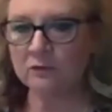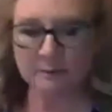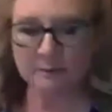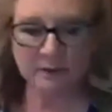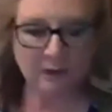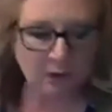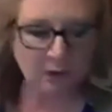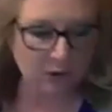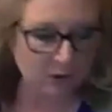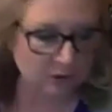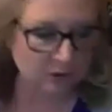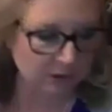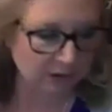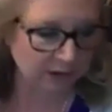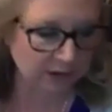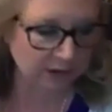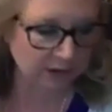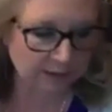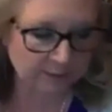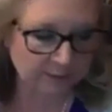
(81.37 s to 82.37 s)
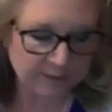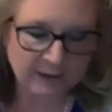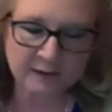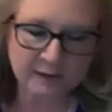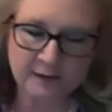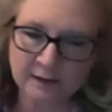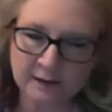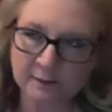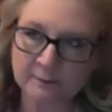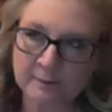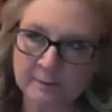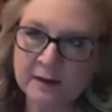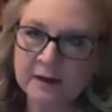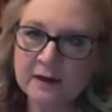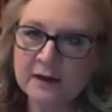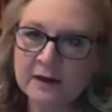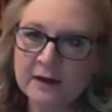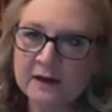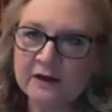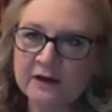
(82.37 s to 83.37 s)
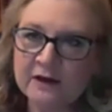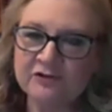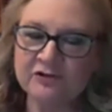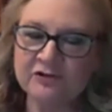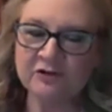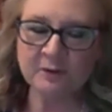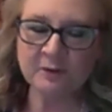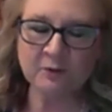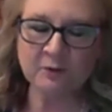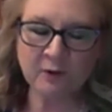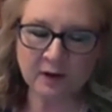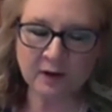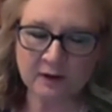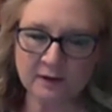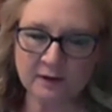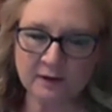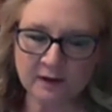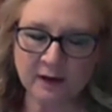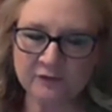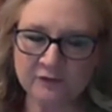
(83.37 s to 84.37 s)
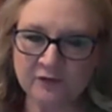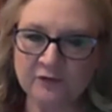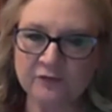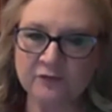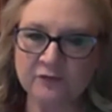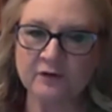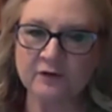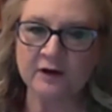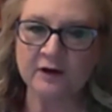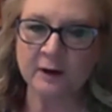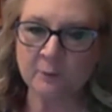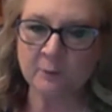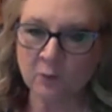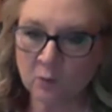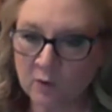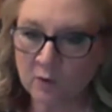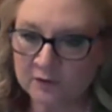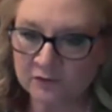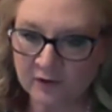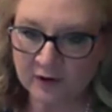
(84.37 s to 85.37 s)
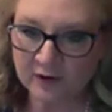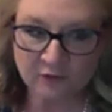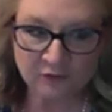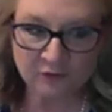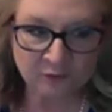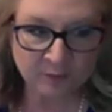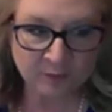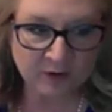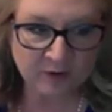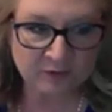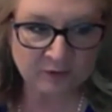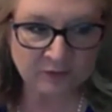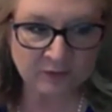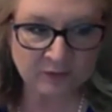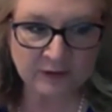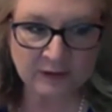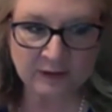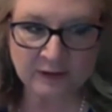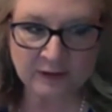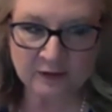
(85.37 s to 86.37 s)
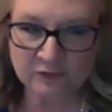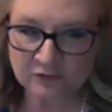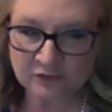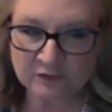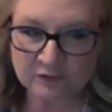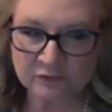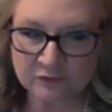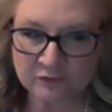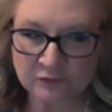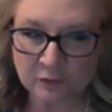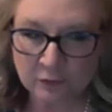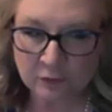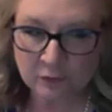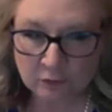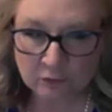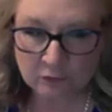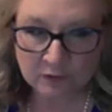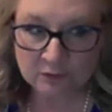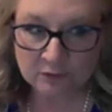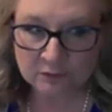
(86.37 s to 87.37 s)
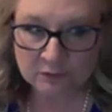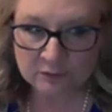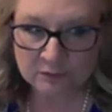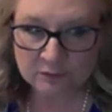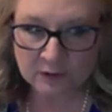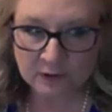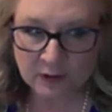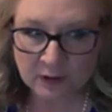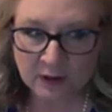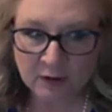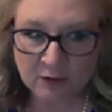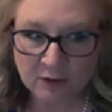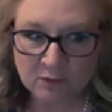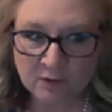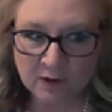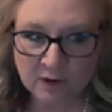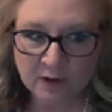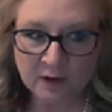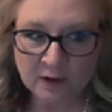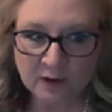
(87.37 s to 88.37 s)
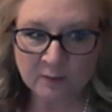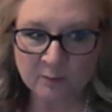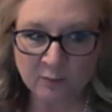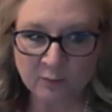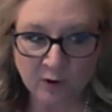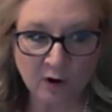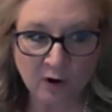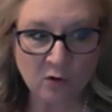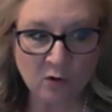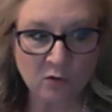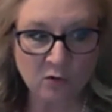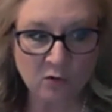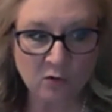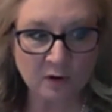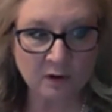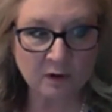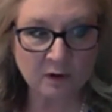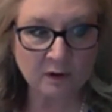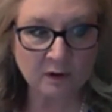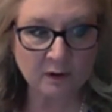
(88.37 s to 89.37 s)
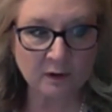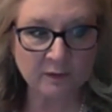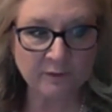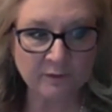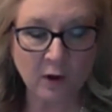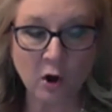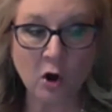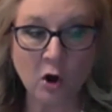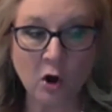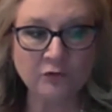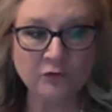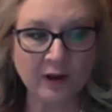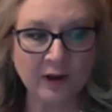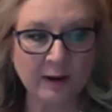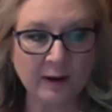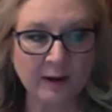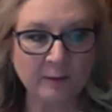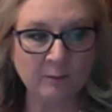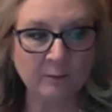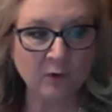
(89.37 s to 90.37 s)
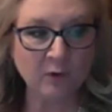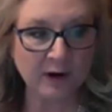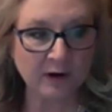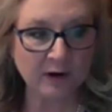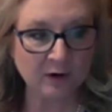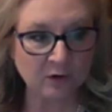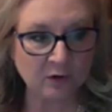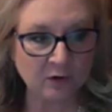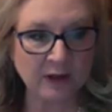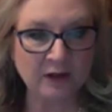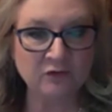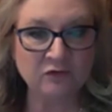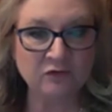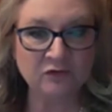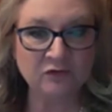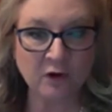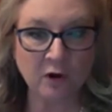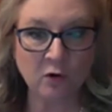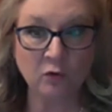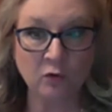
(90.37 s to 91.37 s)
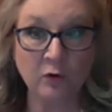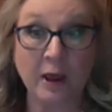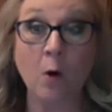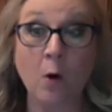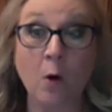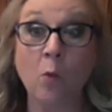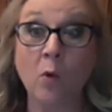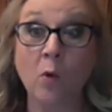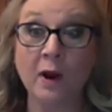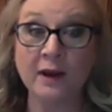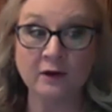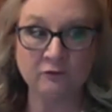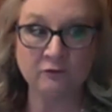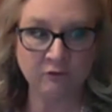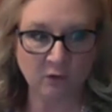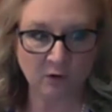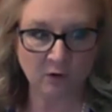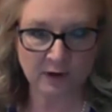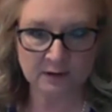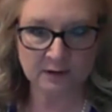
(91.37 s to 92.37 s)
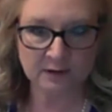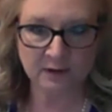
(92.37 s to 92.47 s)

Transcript: been a long time. And um, she's been recognized as the number one salesperson. And just two years ago, broke the all time record and sold, wait for it,